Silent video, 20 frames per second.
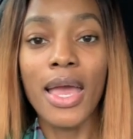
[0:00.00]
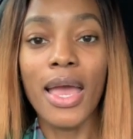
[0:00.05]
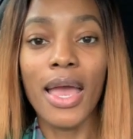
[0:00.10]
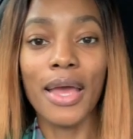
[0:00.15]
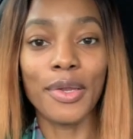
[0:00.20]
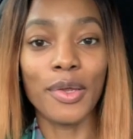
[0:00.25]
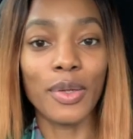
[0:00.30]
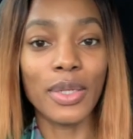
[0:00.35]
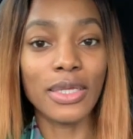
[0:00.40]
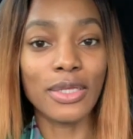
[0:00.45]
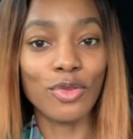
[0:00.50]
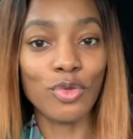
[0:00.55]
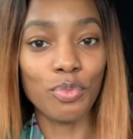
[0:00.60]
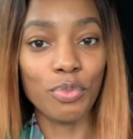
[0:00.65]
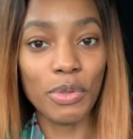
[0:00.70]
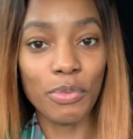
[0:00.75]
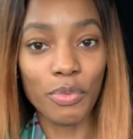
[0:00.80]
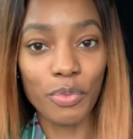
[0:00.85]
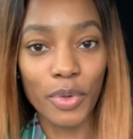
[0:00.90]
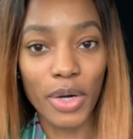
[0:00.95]
And only two
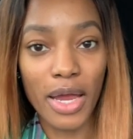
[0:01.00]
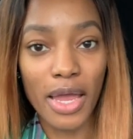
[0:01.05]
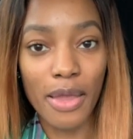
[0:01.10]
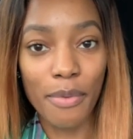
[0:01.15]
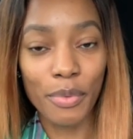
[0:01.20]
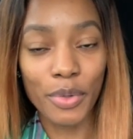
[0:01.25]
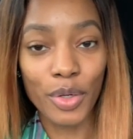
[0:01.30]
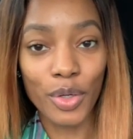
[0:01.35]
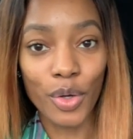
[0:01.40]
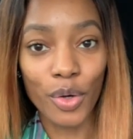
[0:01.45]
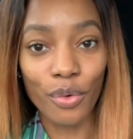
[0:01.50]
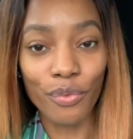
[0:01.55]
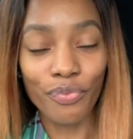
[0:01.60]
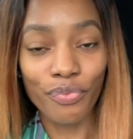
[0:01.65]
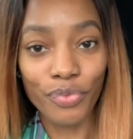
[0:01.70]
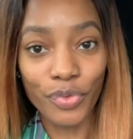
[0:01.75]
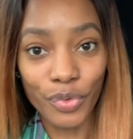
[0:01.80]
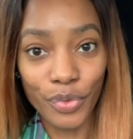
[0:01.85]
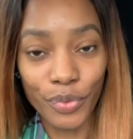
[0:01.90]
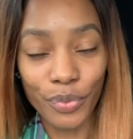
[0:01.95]
people were able to go
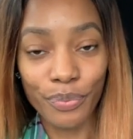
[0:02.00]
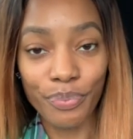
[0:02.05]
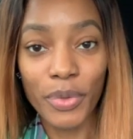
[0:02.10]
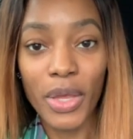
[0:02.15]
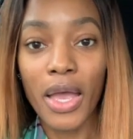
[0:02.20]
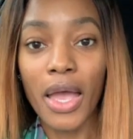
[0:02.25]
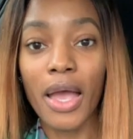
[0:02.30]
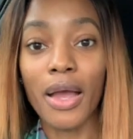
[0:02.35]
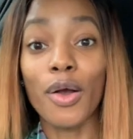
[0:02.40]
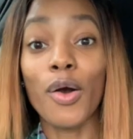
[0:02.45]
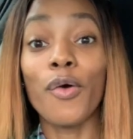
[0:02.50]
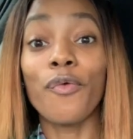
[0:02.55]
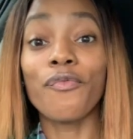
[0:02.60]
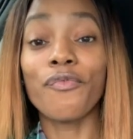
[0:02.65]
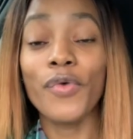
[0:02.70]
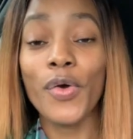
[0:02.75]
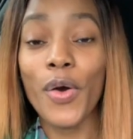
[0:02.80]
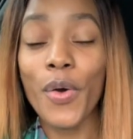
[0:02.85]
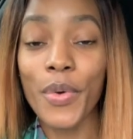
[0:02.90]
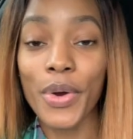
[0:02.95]
through and go
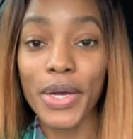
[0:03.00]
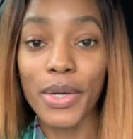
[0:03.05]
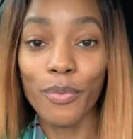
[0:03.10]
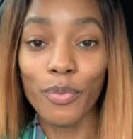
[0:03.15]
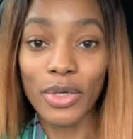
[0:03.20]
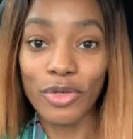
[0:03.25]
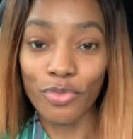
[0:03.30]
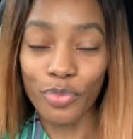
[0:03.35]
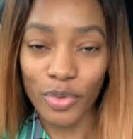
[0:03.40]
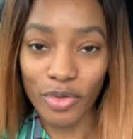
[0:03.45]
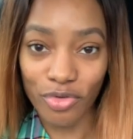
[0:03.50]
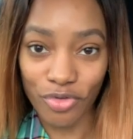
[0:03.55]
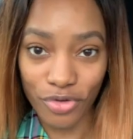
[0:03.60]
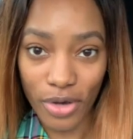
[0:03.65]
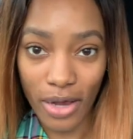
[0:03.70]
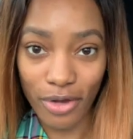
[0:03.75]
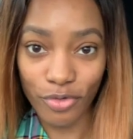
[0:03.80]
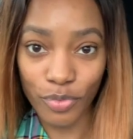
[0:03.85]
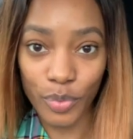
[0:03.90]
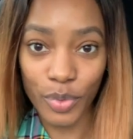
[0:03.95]
forward, which was
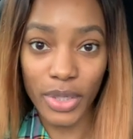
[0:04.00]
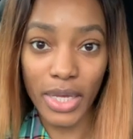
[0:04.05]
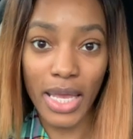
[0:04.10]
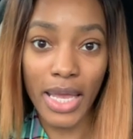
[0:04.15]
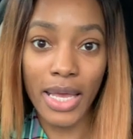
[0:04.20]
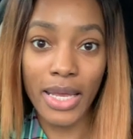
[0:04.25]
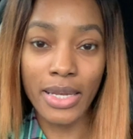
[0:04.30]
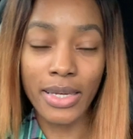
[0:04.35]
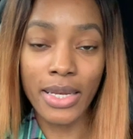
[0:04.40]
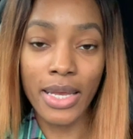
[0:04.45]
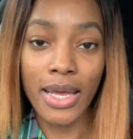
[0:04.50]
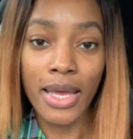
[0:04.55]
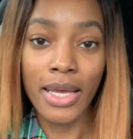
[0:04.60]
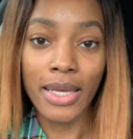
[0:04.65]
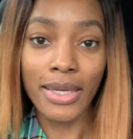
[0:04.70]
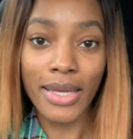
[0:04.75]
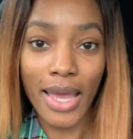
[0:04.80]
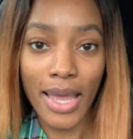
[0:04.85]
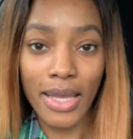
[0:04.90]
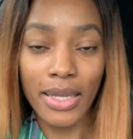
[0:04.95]
Joshua and
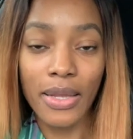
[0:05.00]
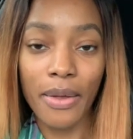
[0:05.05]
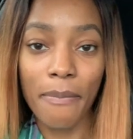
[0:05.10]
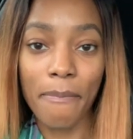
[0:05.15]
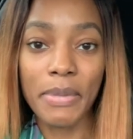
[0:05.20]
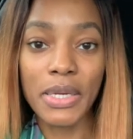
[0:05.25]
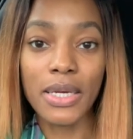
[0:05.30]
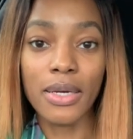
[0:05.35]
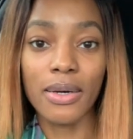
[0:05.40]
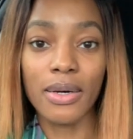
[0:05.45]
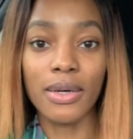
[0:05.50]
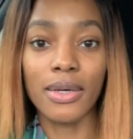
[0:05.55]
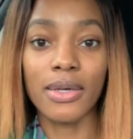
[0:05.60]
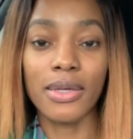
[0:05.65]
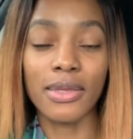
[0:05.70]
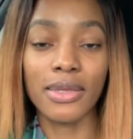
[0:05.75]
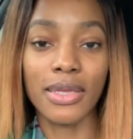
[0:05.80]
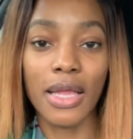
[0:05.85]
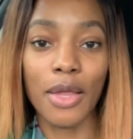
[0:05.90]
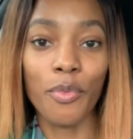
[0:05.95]
Caleb,
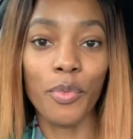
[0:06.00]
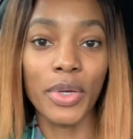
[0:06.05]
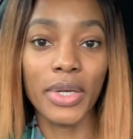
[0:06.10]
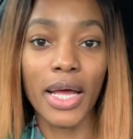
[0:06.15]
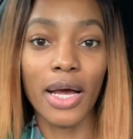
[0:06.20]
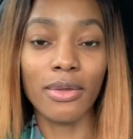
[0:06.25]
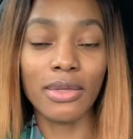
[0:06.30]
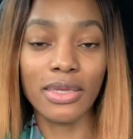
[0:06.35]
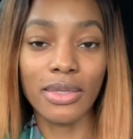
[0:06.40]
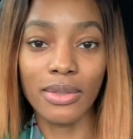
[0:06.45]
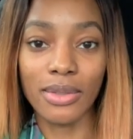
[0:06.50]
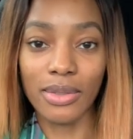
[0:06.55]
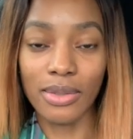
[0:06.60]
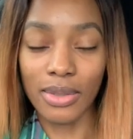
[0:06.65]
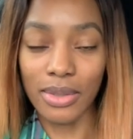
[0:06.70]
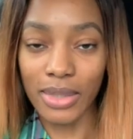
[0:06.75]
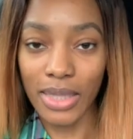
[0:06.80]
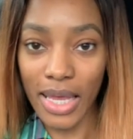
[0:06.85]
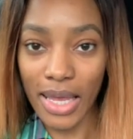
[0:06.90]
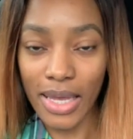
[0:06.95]
because they went out to the
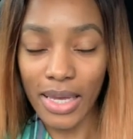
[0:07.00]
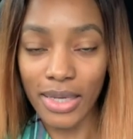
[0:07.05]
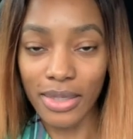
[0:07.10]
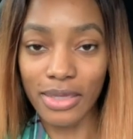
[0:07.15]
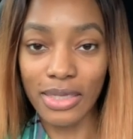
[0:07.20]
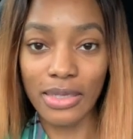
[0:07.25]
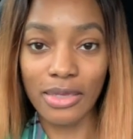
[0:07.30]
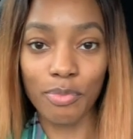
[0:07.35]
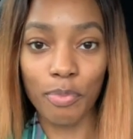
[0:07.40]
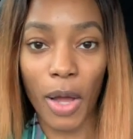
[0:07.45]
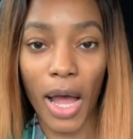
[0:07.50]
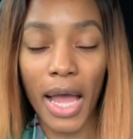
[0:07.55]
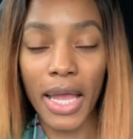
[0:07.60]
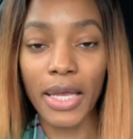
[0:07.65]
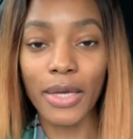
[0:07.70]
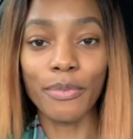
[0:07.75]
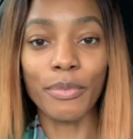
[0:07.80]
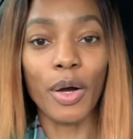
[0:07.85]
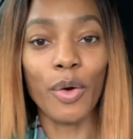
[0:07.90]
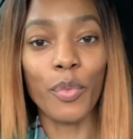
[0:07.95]
land to spy
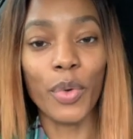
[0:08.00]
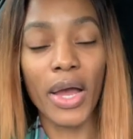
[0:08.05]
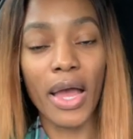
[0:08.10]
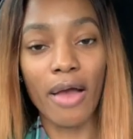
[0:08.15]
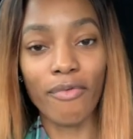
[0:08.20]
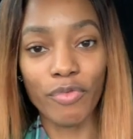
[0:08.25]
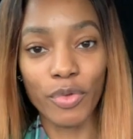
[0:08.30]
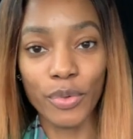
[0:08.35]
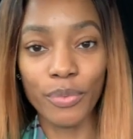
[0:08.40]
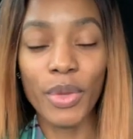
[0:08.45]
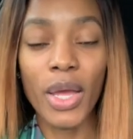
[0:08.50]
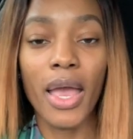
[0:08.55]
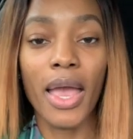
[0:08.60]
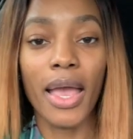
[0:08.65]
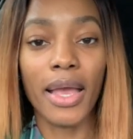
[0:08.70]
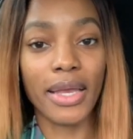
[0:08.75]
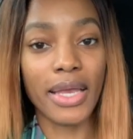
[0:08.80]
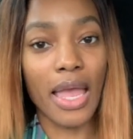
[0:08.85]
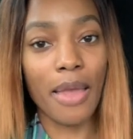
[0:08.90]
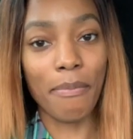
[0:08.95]
it or what have you
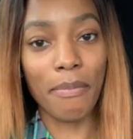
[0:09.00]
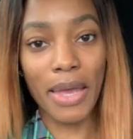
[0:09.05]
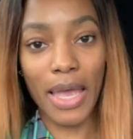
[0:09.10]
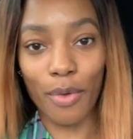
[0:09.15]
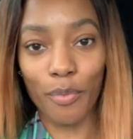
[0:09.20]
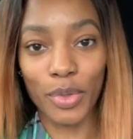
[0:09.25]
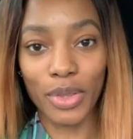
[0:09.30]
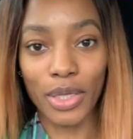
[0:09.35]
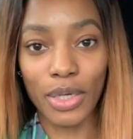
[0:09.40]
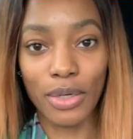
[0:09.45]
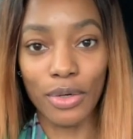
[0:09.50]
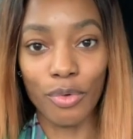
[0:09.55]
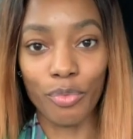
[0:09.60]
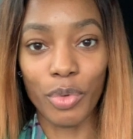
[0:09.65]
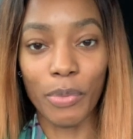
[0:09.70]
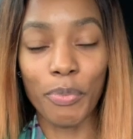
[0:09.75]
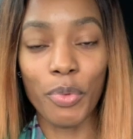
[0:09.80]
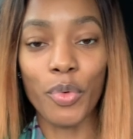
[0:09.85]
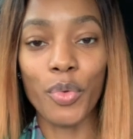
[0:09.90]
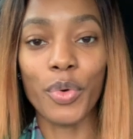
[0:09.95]
and came back with a good
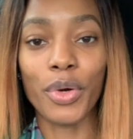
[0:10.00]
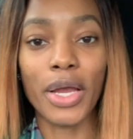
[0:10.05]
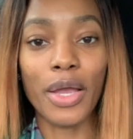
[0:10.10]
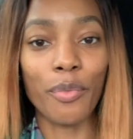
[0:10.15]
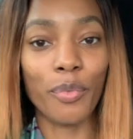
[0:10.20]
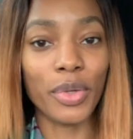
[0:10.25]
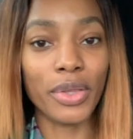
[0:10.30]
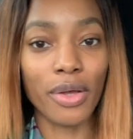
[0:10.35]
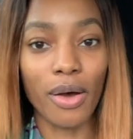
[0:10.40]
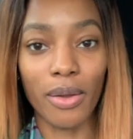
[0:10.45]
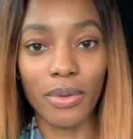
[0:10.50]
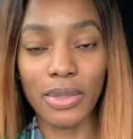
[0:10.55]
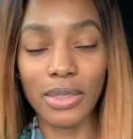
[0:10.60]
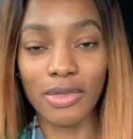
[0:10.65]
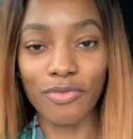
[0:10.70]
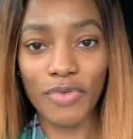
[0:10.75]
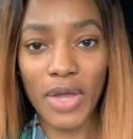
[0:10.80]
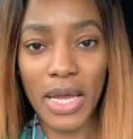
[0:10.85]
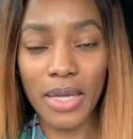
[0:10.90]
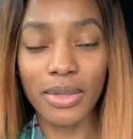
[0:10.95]
report and with all this
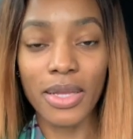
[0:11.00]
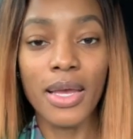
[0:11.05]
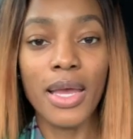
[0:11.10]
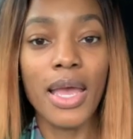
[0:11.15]
faith.